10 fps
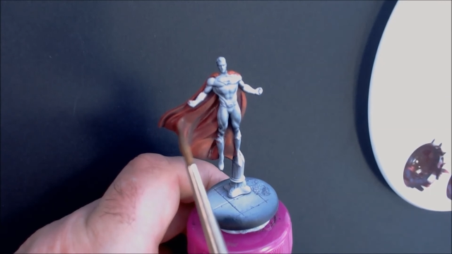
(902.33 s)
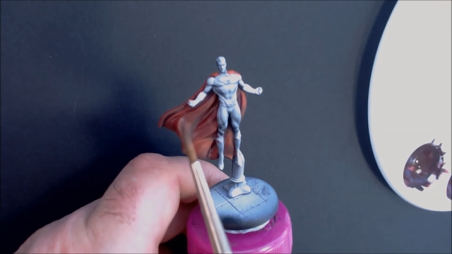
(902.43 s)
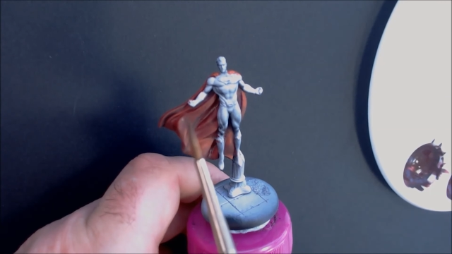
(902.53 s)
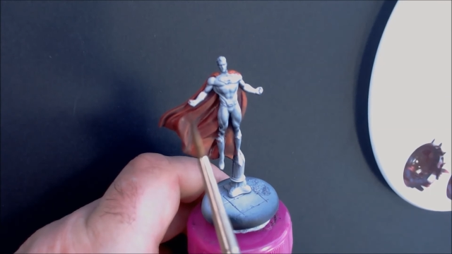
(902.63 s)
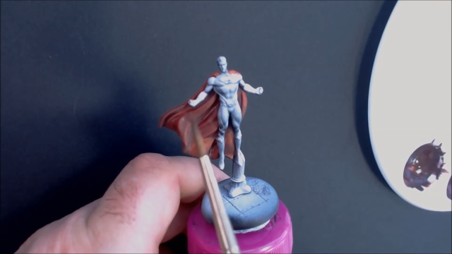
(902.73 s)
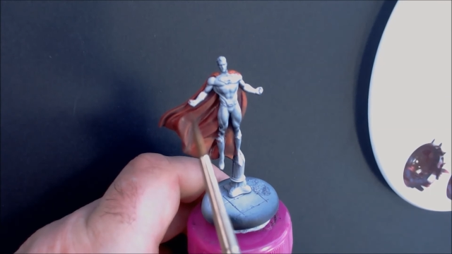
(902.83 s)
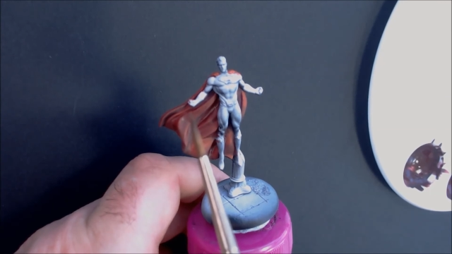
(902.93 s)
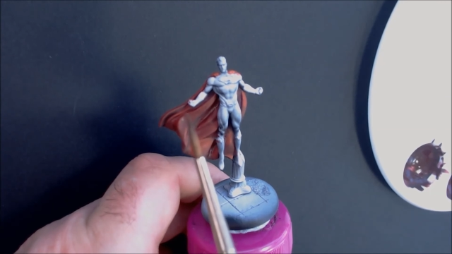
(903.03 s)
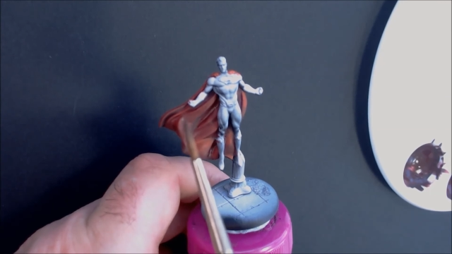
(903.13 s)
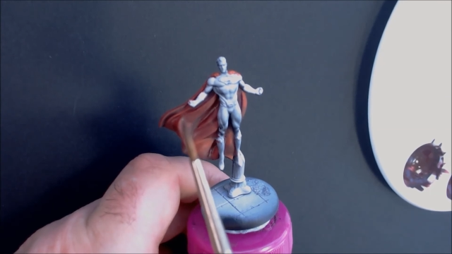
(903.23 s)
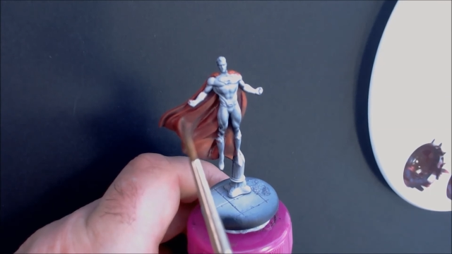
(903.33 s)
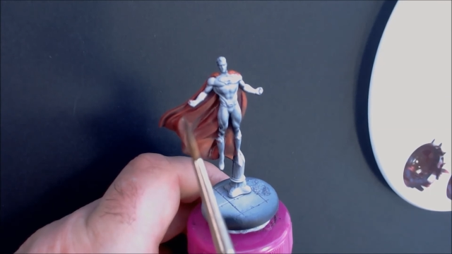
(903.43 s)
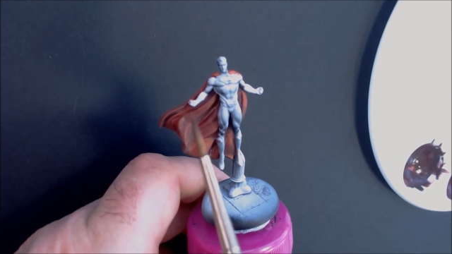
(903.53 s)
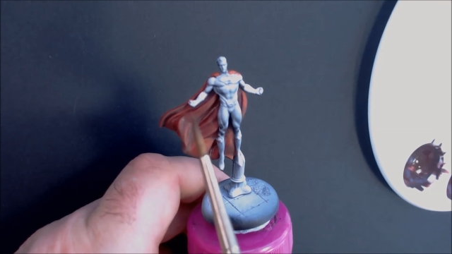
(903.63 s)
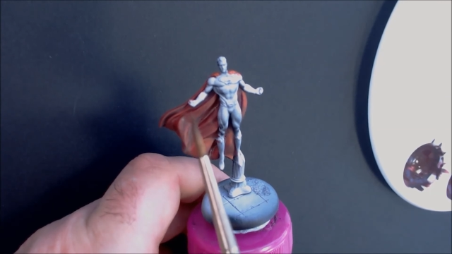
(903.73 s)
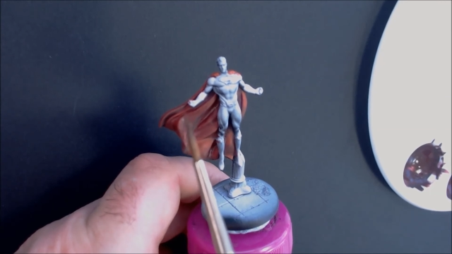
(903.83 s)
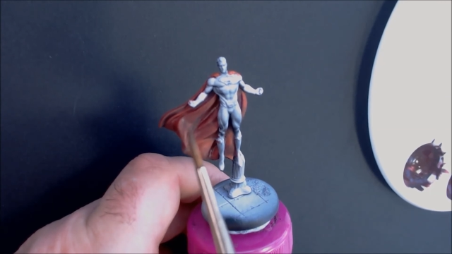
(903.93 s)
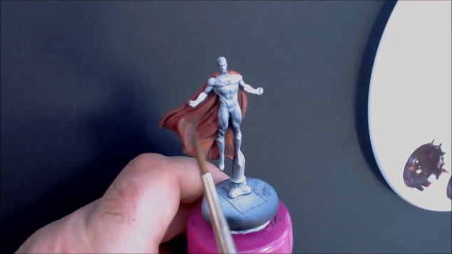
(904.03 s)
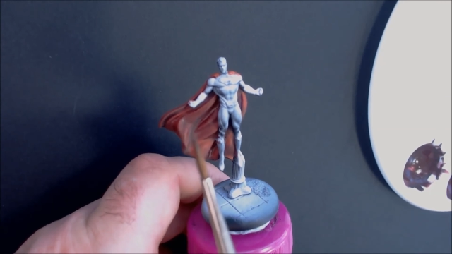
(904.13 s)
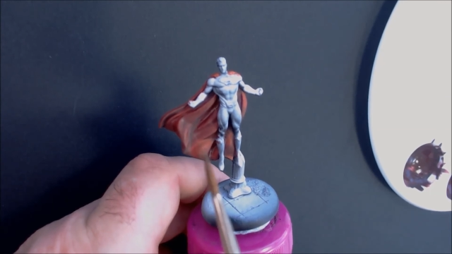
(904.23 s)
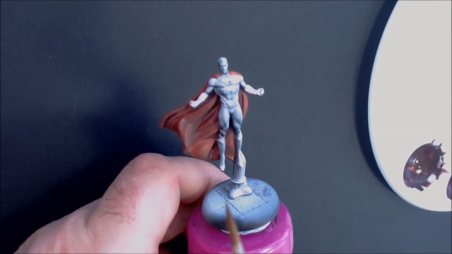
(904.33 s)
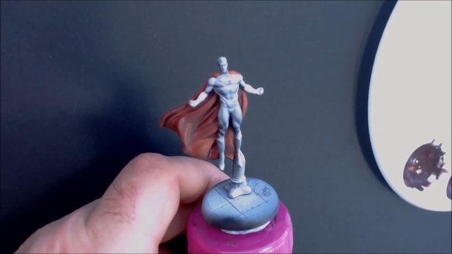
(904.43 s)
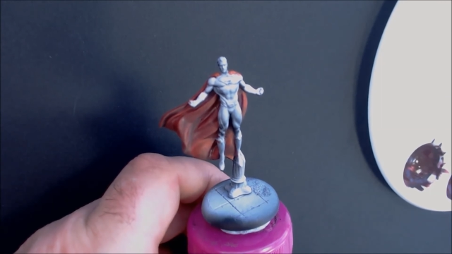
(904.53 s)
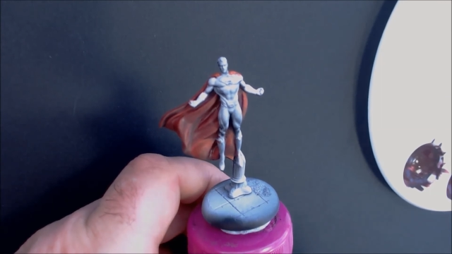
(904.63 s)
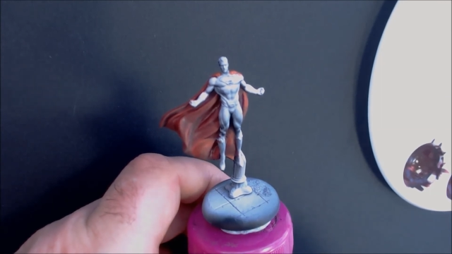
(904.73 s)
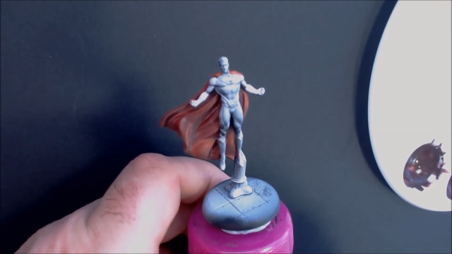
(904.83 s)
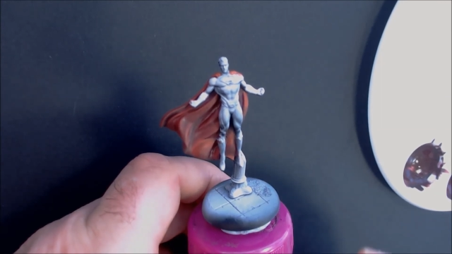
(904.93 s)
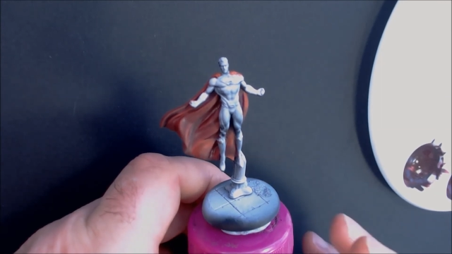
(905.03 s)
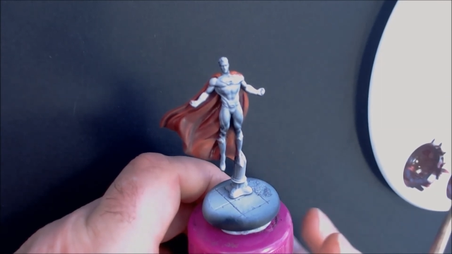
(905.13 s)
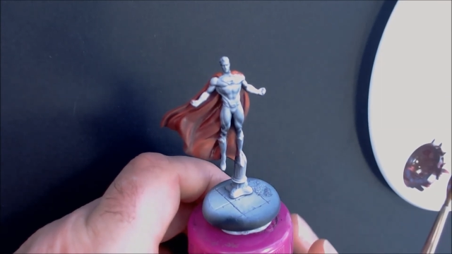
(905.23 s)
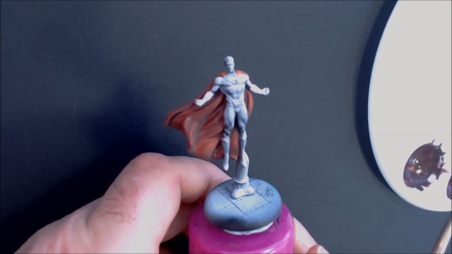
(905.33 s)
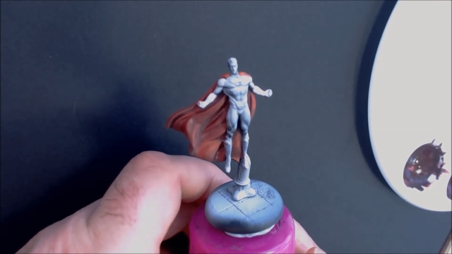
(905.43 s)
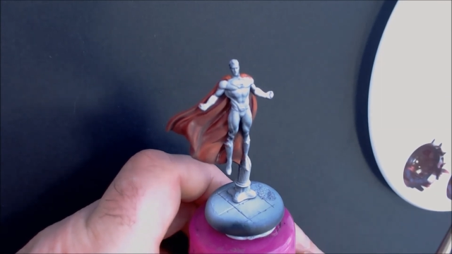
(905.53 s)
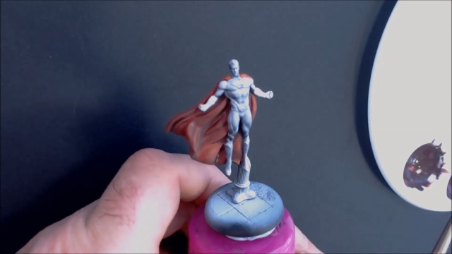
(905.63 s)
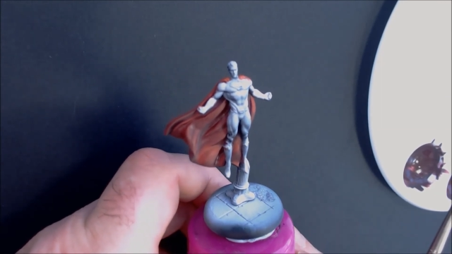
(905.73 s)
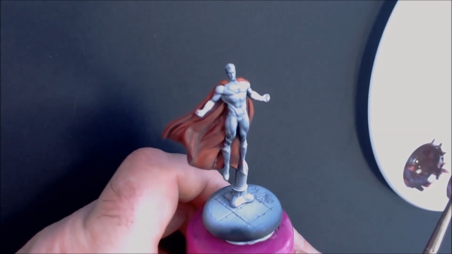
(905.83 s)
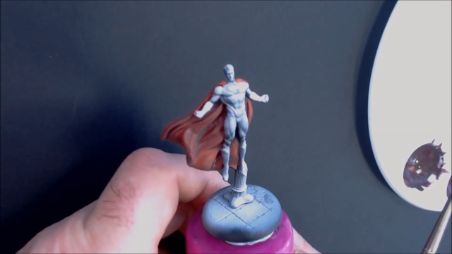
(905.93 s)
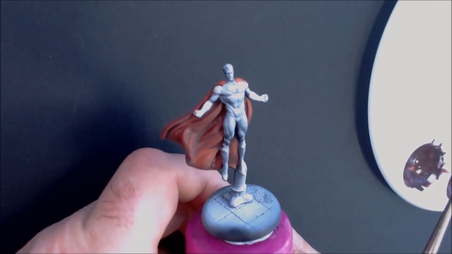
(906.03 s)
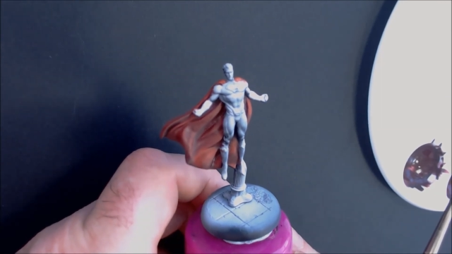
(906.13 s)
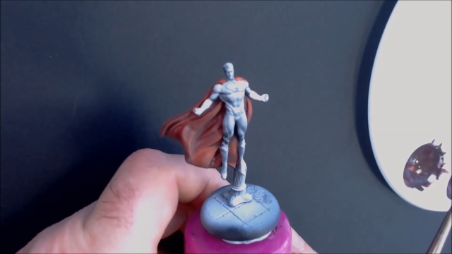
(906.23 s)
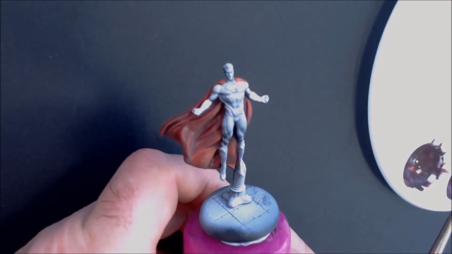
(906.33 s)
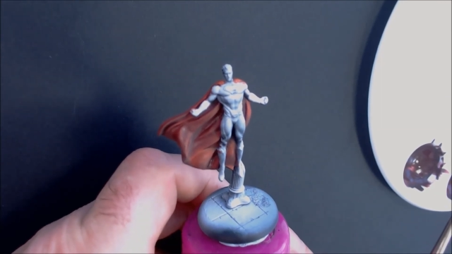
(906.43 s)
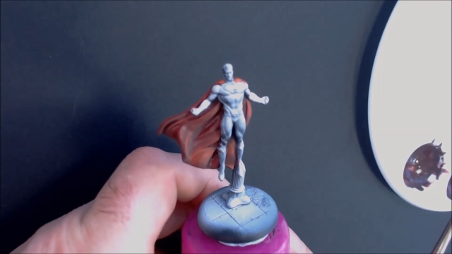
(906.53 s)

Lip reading: No face is visible, so there are no lips to read.